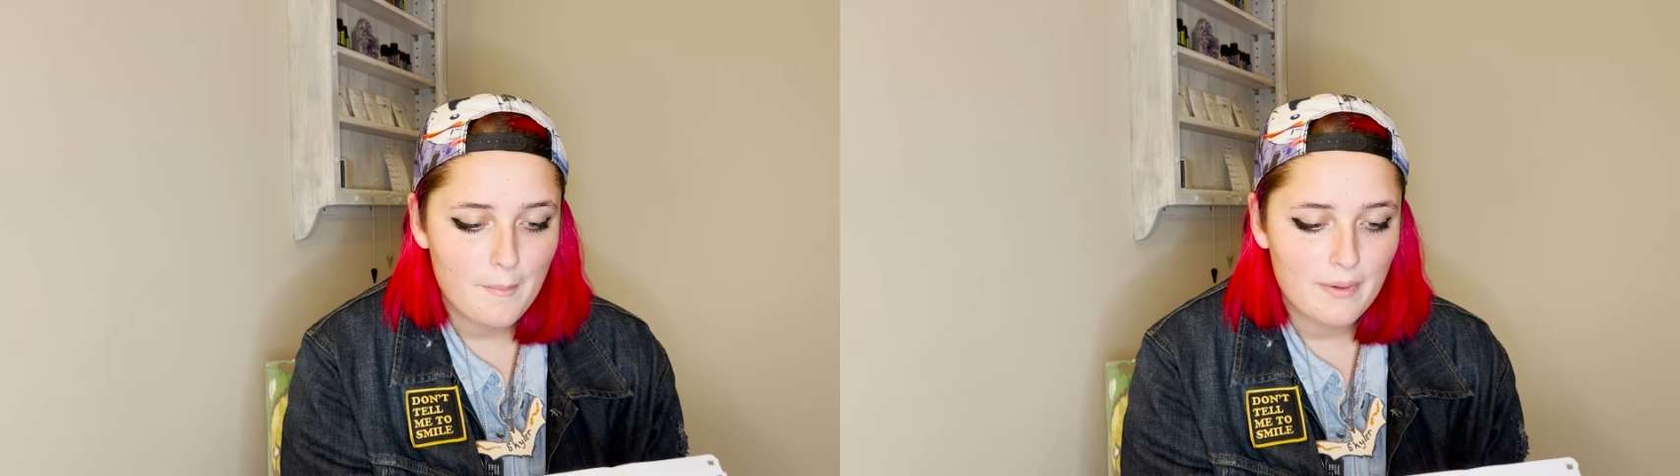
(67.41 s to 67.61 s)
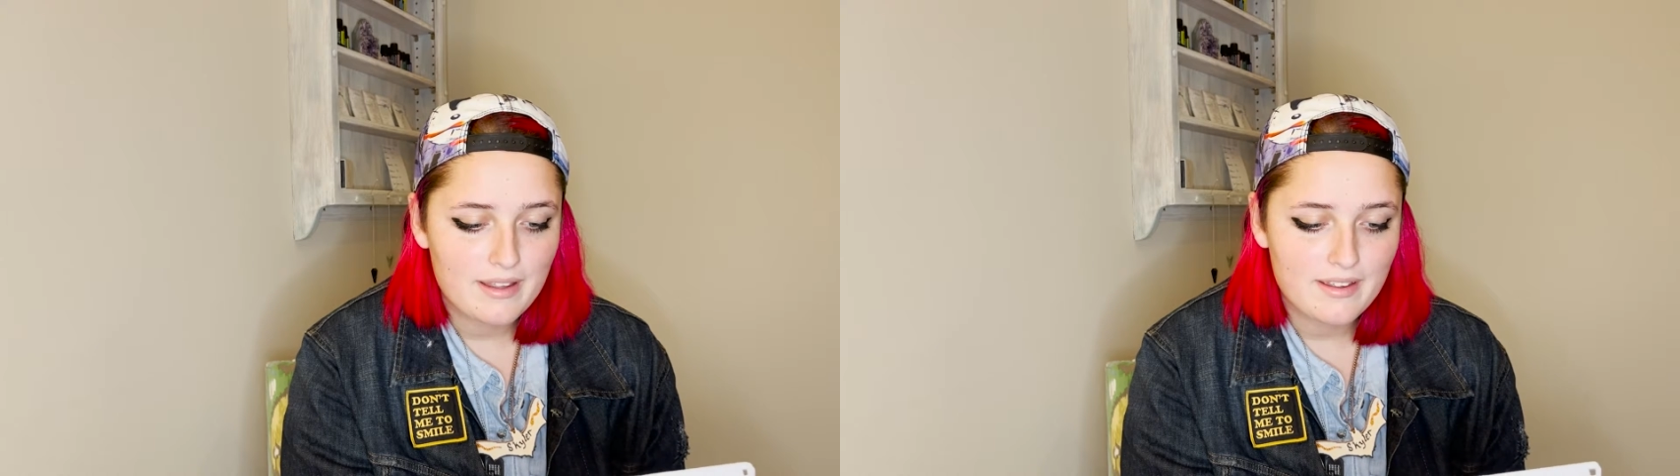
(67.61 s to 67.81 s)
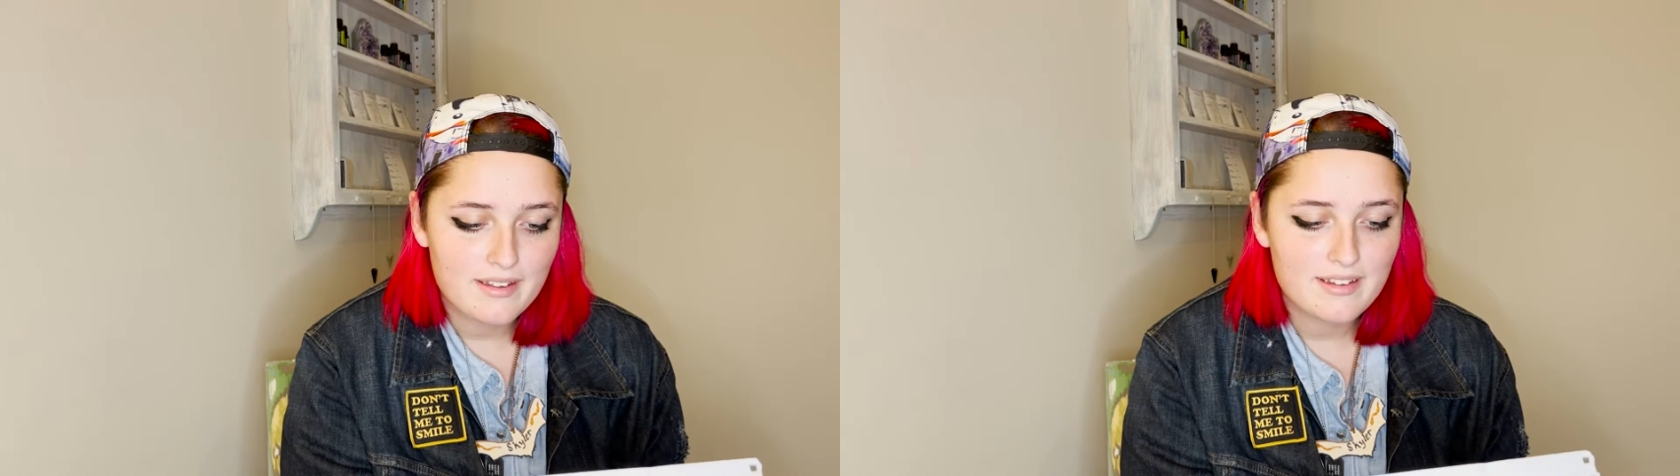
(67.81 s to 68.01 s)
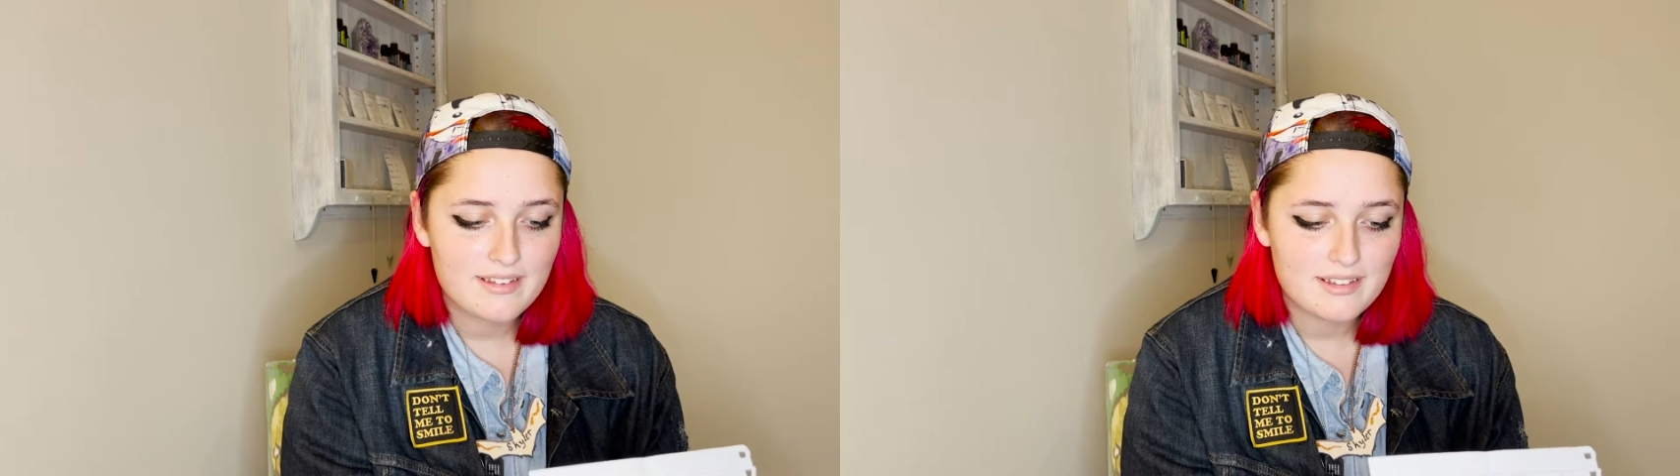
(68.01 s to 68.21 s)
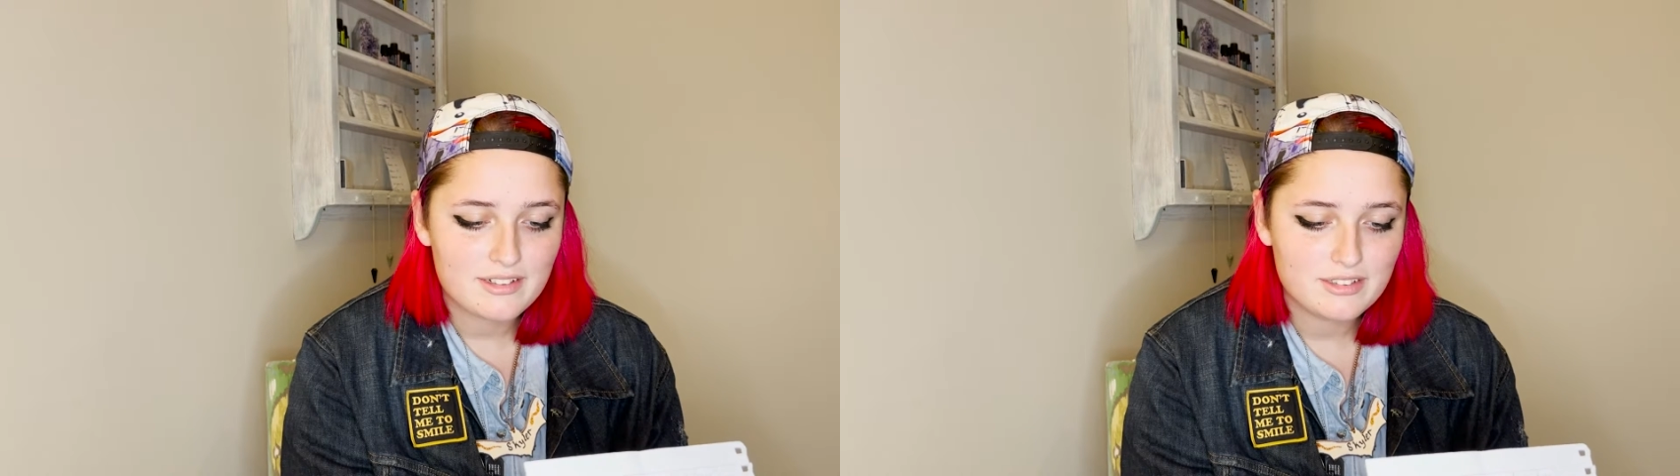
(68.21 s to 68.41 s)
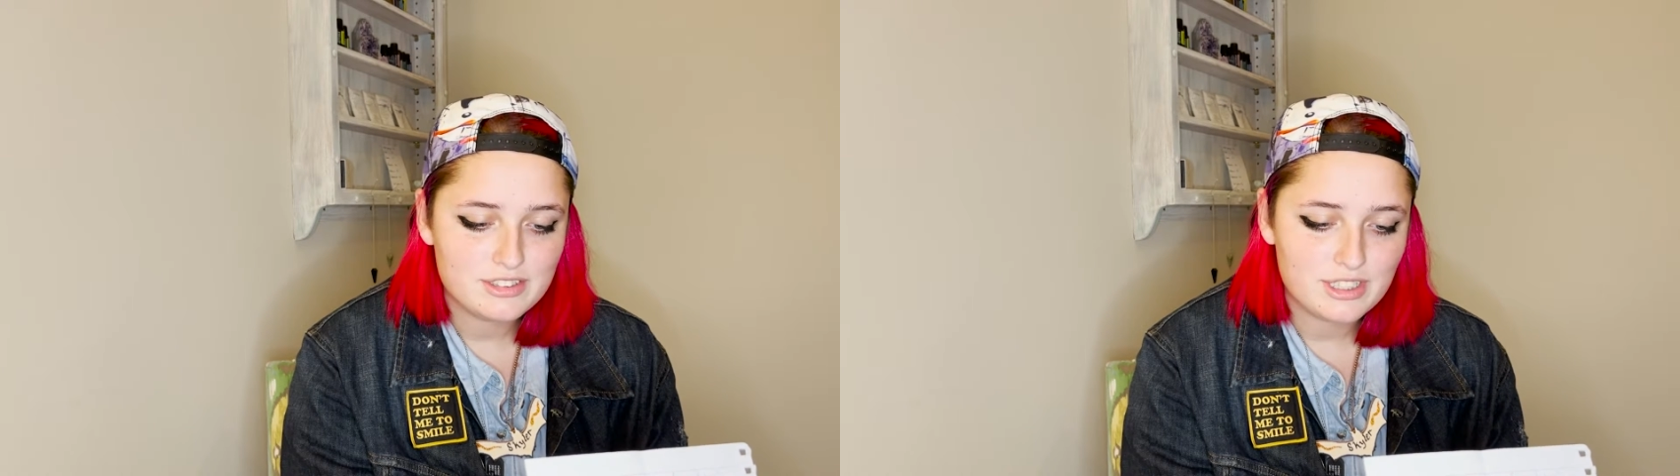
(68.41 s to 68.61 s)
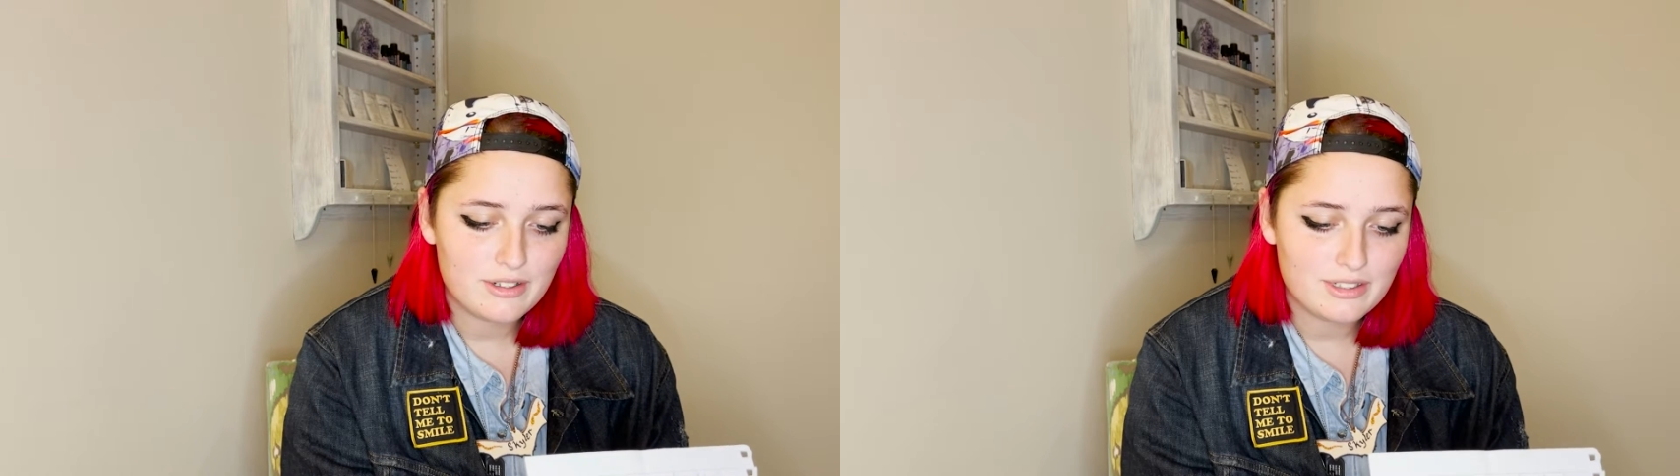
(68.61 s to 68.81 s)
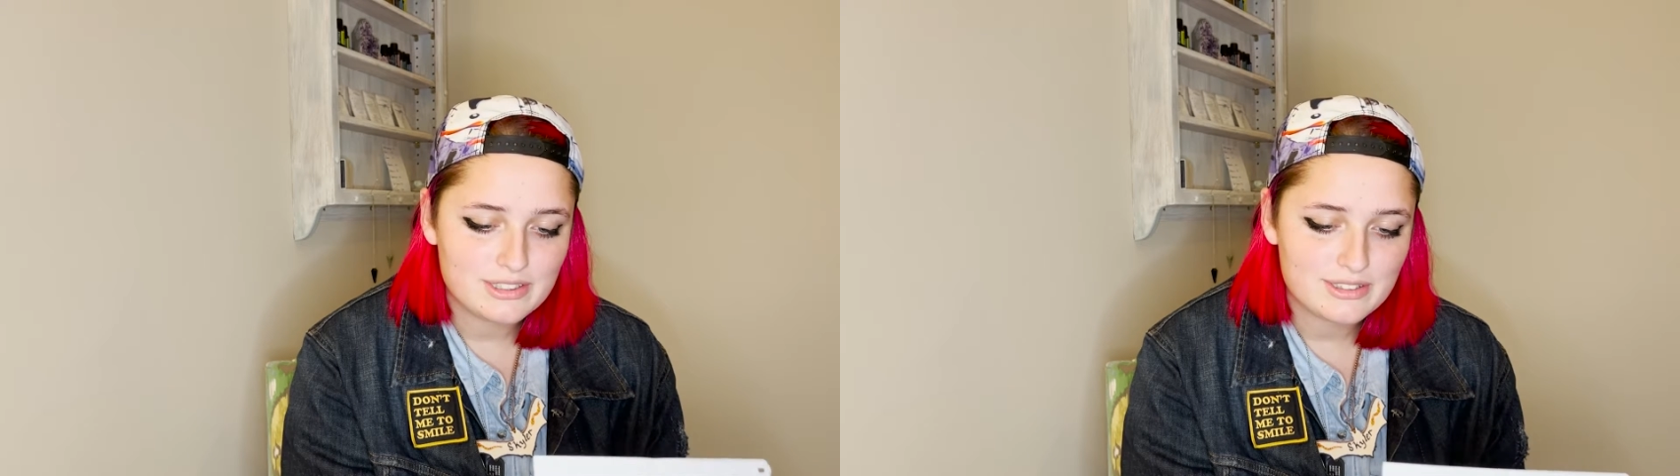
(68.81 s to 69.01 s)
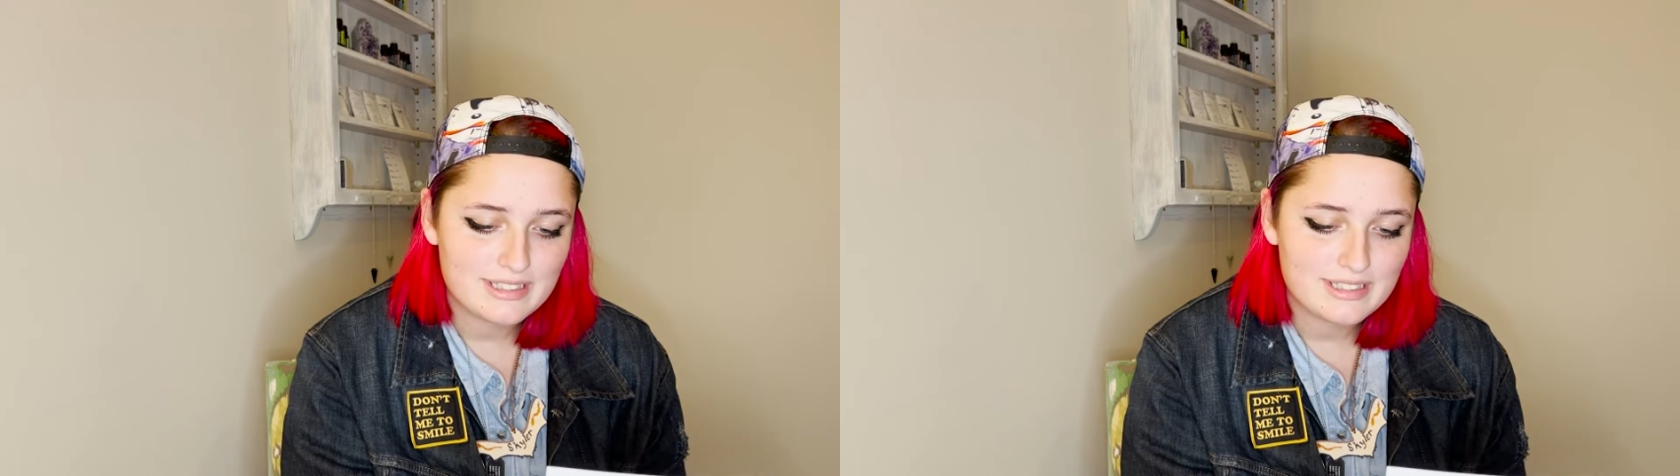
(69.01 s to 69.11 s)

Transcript: my little jokes or